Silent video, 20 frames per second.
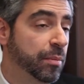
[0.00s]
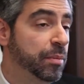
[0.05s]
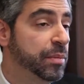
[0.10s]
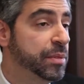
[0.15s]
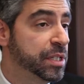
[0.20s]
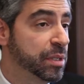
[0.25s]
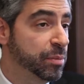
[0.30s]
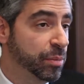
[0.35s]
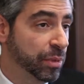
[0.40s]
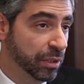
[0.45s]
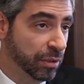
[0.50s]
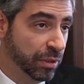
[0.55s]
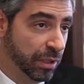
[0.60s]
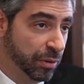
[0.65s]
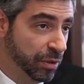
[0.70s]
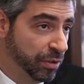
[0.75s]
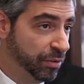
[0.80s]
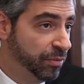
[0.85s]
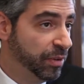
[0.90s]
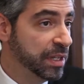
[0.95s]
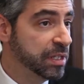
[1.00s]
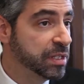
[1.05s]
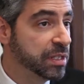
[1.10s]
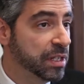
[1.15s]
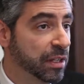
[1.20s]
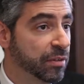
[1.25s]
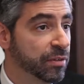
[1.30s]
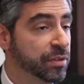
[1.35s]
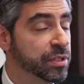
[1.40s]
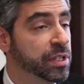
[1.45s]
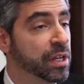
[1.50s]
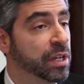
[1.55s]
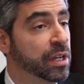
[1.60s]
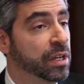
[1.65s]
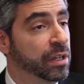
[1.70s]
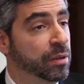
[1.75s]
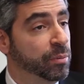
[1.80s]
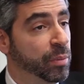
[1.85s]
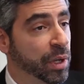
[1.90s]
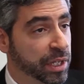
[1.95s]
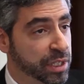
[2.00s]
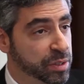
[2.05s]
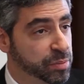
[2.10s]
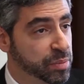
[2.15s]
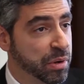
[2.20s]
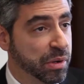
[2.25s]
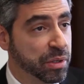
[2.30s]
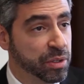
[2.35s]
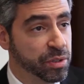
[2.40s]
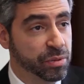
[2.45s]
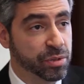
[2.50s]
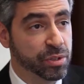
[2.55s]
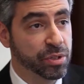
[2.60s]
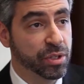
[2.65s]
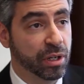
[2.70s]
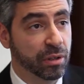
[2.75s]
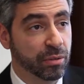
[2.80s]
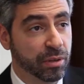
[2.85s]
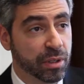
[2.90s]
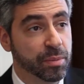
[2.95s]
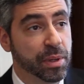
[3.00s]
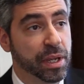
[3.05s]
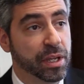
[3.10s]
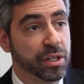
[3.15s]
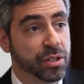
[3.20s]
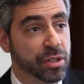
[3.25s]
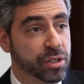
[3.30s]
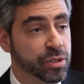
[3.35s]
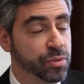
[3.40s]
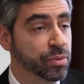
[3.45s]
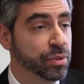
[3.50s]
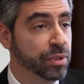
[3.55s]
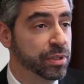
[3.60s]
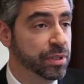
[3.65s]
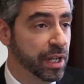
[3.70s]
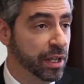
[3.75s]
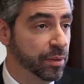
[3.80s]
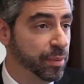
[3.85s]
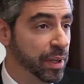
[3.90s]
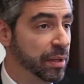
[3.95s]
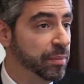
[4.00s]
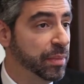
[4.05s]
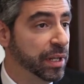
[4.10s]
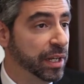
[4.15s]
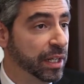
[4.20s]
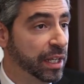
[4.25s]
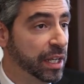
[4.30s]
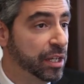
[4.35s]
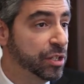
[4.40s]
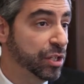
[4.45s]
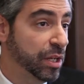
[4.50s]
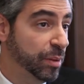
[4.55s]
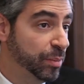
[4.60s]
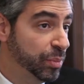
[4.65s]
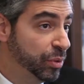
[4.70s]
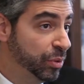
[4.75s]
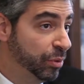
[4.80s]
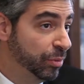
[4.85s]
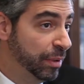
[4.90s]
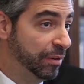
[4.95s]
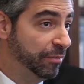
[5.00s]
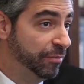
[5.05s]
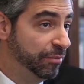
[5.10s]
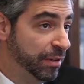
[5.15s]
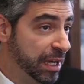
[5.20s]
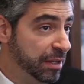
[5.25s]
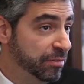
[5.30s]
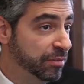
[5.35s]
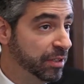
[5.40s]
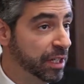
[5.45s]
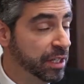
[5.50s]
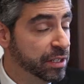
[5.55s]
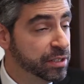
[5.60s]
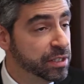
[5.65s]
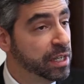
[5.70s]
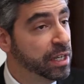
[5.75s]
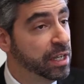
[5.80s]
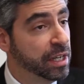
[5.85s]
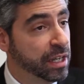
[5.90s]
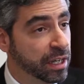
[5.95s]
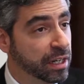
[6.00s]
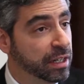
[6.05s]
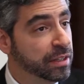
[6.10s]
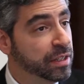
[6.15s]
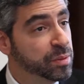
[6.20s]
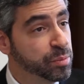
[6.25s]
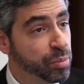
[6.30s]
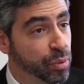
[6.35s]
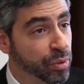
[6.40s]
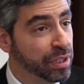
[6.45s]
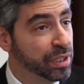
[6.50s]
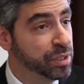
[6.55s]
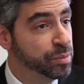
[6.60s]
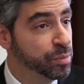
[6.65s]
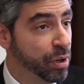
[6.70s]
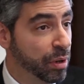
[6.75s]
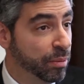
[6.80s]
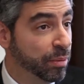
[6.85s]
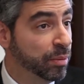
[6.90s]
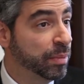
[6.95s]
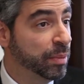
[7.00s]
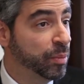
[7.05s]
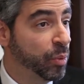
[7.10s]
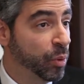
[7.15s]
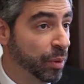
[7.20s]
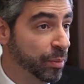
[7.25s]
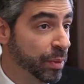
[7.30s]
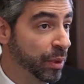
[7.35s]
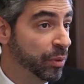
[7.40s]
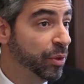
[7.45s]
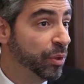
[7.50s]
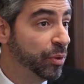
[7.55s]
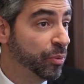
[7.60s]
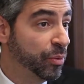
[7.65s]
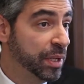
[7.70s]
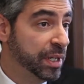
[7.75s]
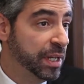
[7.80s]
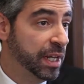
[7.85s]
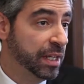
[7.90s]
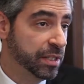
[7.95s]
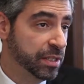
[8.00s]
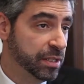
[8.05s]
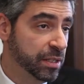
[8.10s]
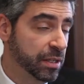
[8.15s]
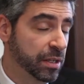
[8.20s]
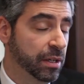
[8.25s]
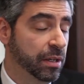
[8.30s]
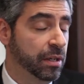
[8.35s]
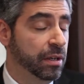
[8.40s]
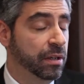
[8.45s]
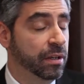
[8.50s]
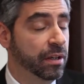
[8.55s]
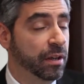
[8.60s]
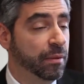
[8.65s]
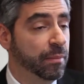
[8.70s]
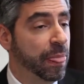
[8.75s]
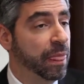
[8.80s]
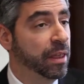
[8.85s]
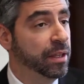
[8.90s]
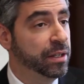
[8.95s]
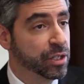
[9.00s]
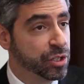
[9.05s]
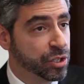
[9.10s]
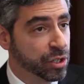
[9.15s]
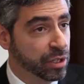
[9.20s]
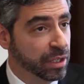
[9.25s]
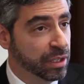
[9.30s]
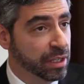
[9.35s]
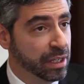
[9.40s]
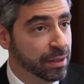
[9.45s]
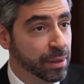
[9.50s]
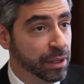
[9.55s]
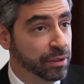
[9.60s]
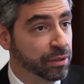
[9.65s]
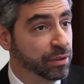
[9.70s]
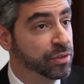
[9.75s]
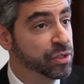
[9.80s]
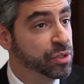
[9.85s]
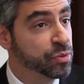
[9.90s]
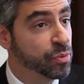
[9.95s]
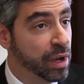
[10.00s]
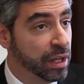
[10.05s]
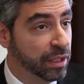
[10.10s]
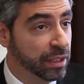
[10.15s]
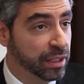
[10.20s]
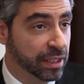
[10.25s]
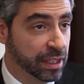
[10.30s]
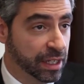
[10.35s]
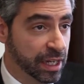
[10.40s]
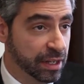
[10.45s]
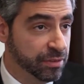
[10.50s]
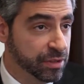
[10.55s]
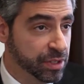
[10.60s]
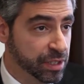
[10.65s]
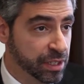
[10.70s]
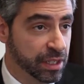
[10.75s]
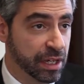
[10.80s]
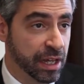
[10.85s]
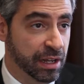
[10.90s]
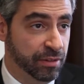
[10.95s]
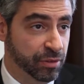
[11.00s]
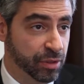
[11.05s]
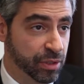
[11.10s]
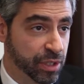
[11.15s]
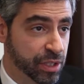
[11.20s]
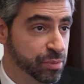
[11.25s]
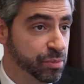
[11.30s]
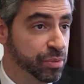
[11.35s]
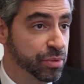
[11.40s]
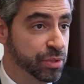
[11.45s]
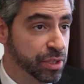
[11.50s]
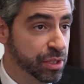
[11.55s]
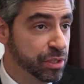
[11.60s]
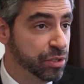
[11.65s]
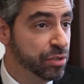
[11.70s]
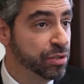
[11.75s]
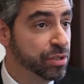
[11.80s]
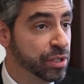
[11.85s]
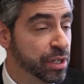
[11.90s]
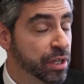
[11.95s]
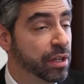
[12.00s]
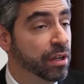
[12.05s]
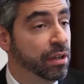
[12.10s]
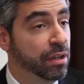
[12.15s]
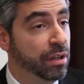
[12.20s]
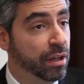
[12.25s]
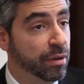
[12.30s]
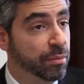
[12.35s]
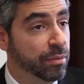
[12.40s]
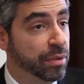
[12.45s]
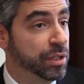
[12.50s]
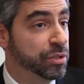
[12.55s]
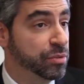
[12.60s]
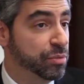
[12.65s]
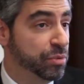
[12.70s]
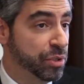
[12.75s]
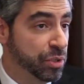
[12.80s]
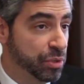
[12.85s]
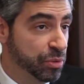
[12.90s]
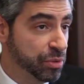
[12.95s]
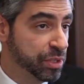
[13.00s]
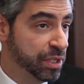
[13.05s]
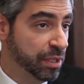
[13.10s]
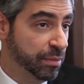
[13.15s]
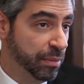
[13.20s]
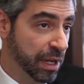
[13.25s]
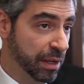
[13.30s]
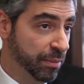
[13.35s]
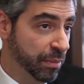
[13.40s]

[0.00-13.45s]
Similarly with facelifts, my experience was generally patients would take pain medication up to around 5 days, and at this point it's probably more about 3 days. Additionally, the amount of swelling that I've seen after these procedures is reduced in my